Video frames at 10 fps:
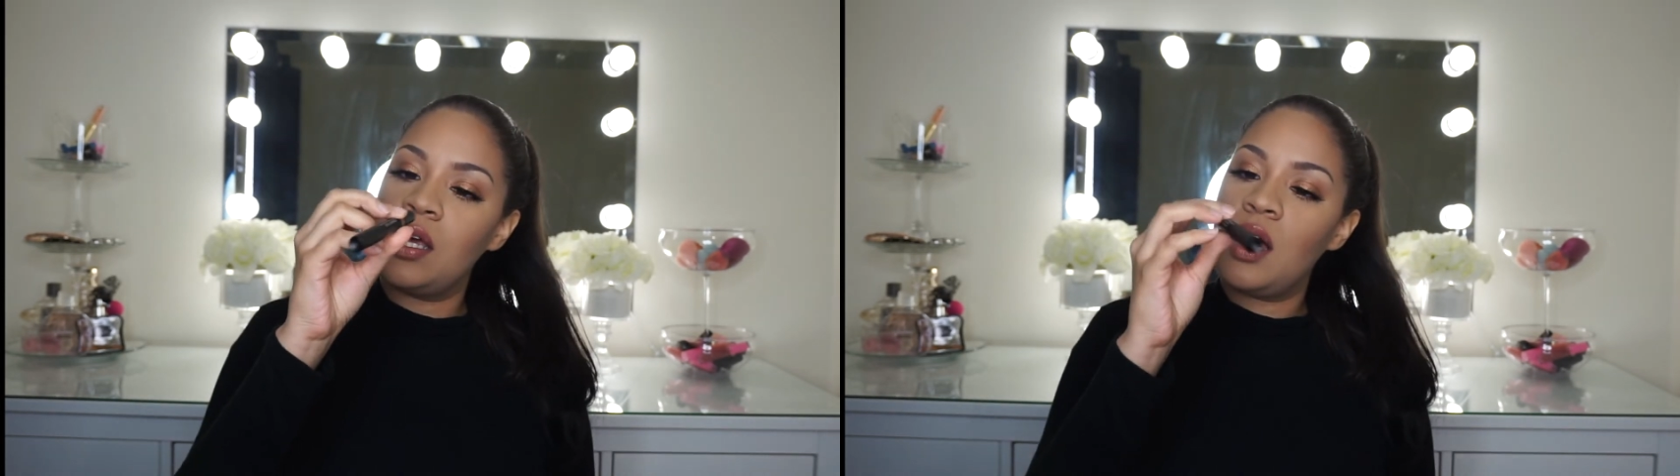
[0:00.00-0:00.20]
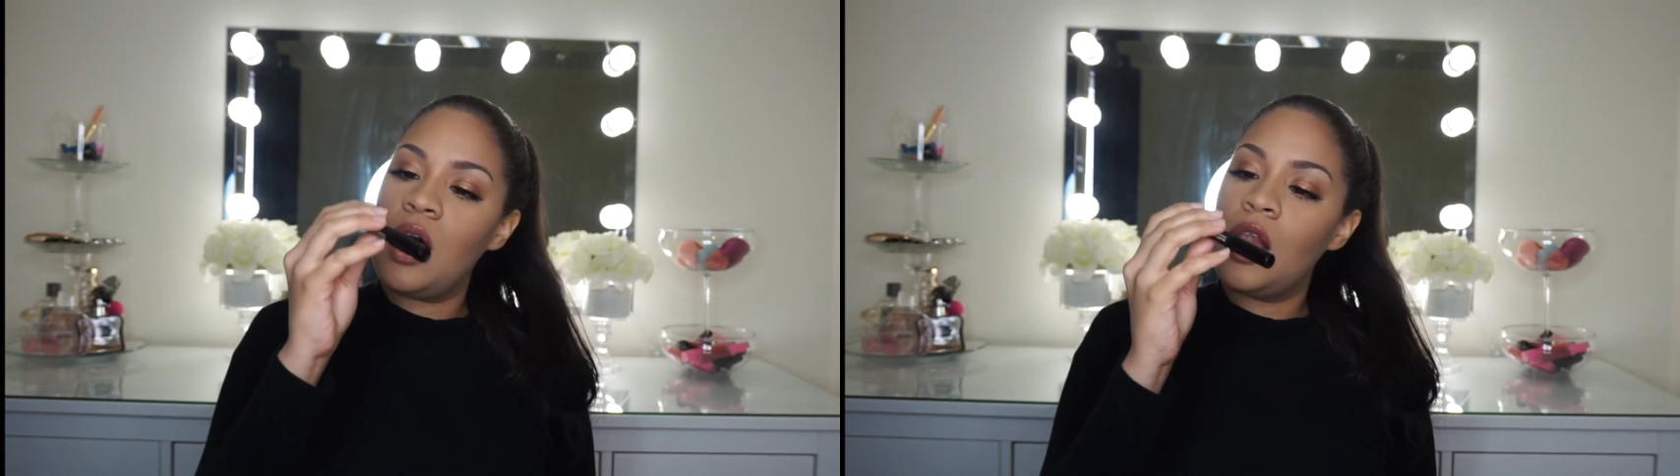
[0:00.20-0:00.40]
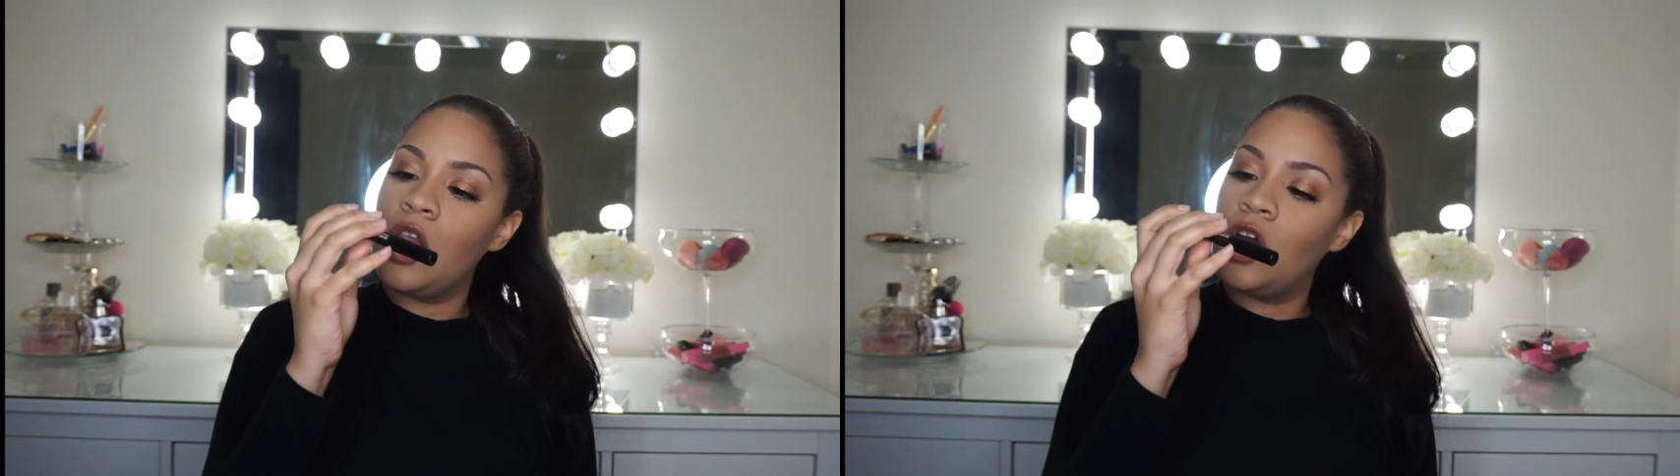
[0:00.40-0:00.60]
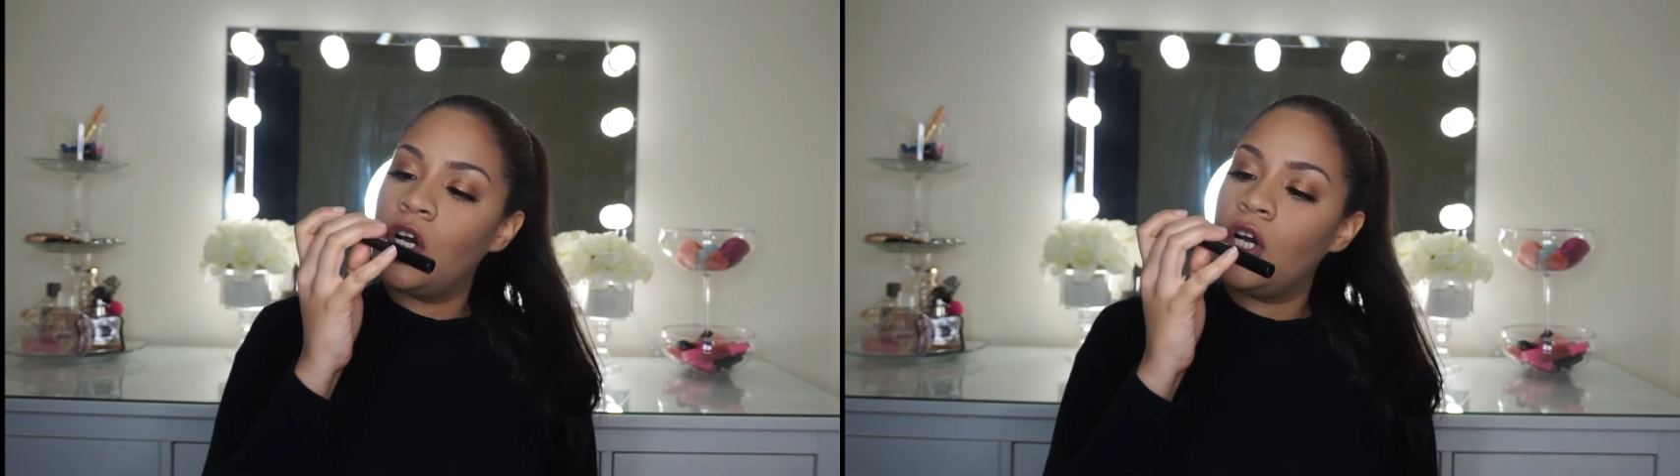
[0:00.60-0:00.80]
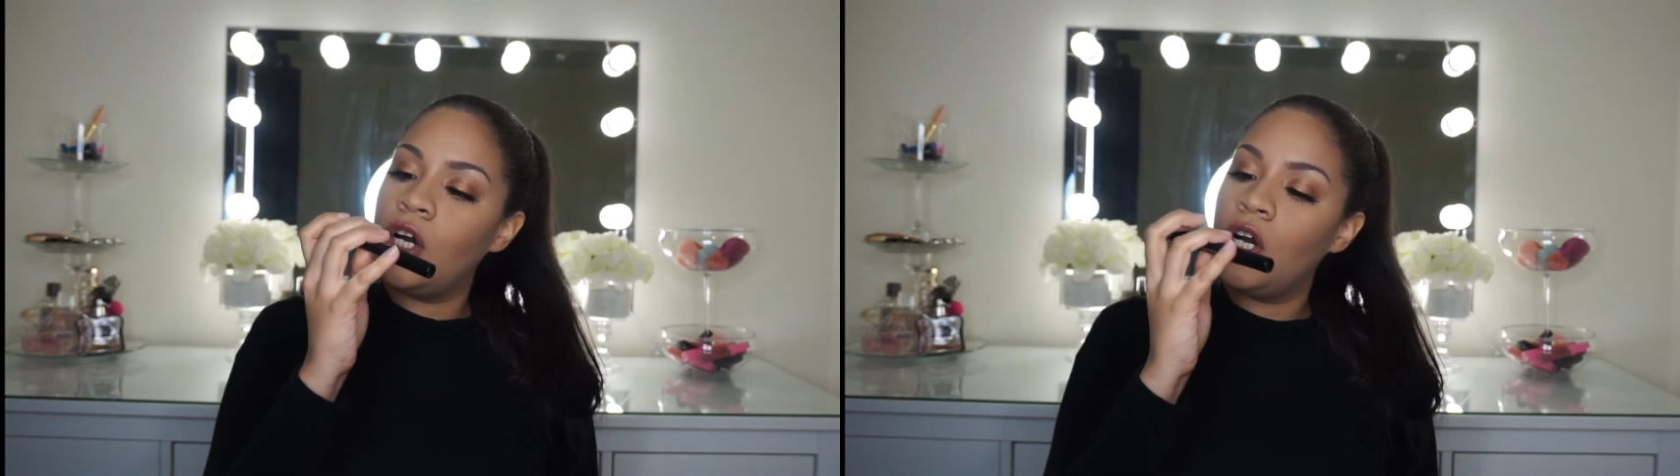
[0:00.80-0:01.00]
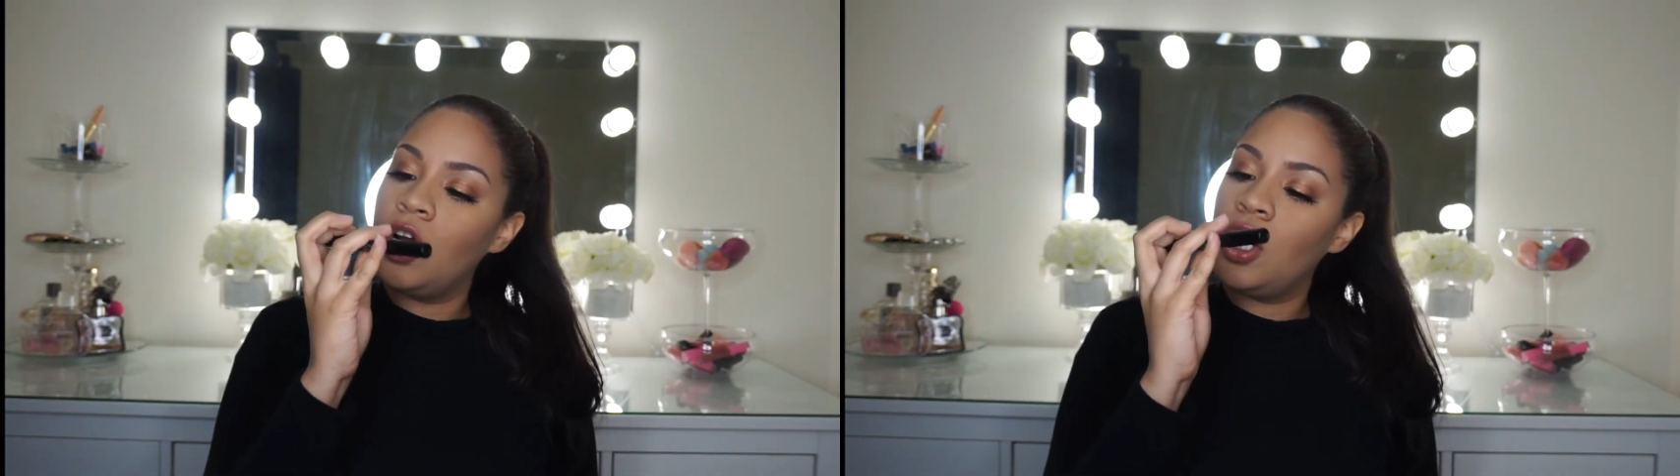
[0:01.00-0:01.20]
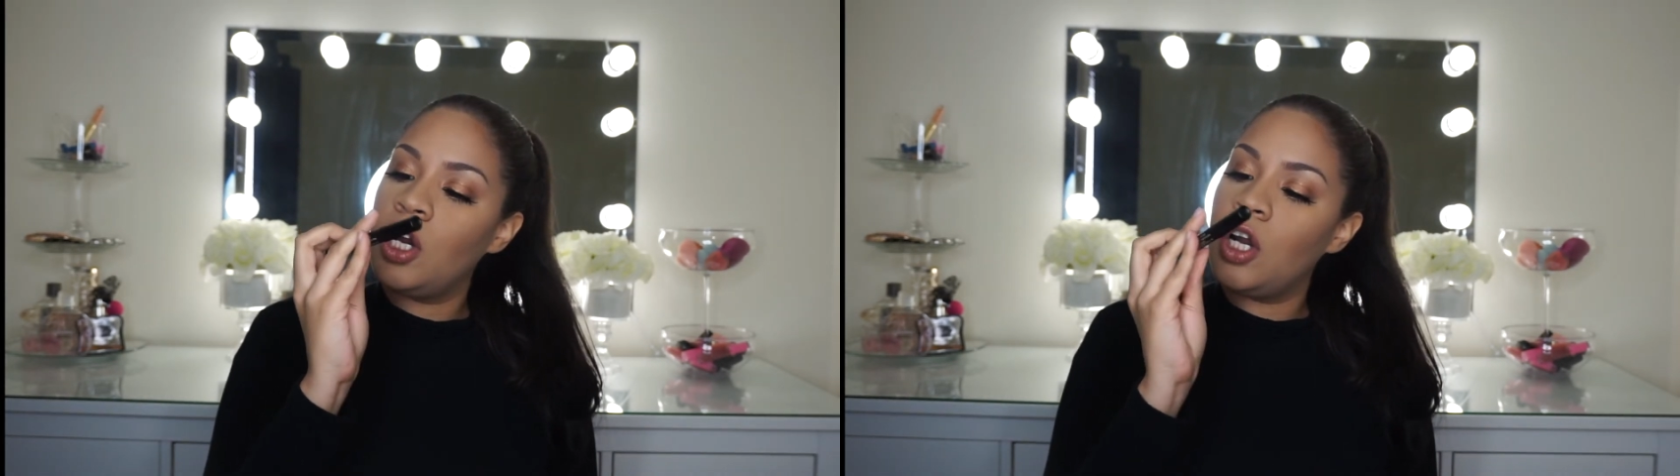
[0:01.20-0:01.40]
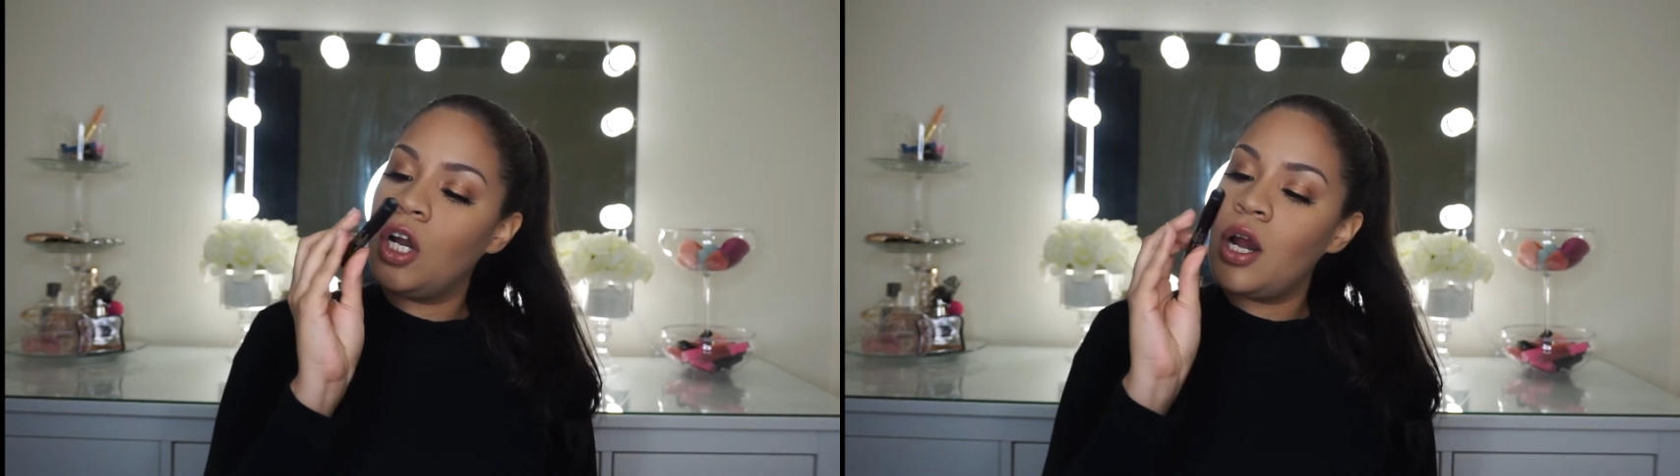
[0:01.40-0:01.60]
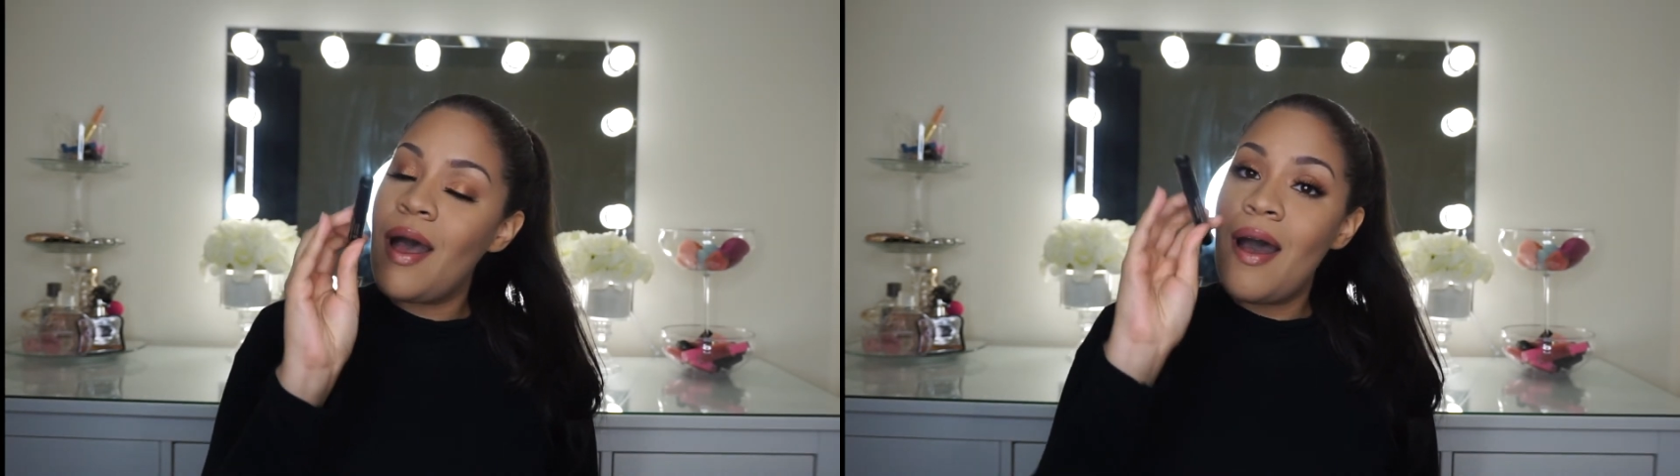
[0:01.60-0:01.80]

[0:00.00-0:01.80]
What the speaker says: color